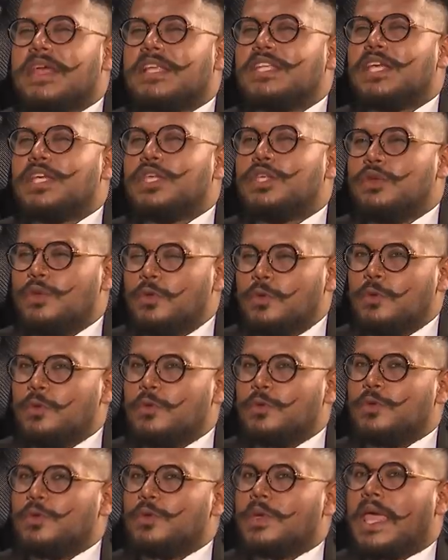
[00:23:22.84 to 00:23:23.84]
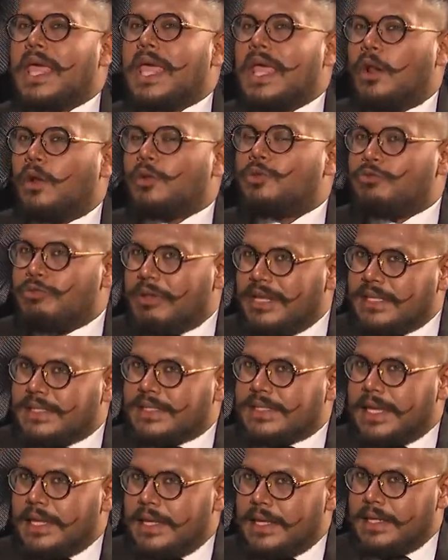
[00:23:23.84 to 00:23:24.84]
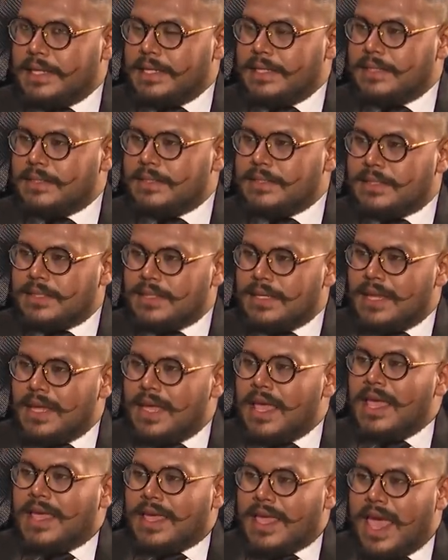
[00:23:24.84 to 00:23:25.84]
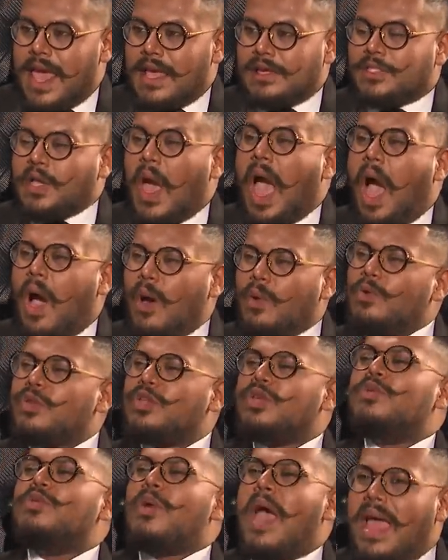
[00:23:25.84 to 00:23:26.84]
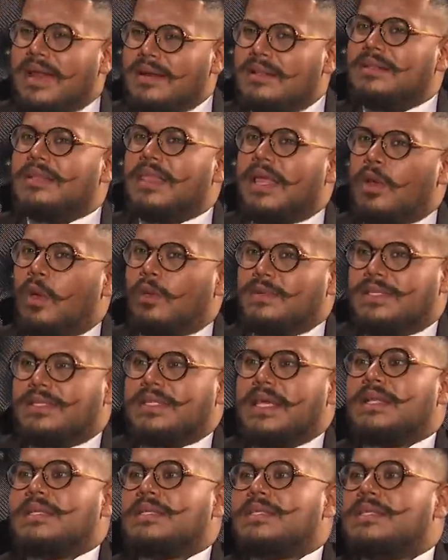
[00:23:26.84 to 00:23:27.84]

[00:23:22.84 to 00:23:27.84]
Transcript: that you cannot read Sinhalese. No. Yeah. So how do you handle that on set?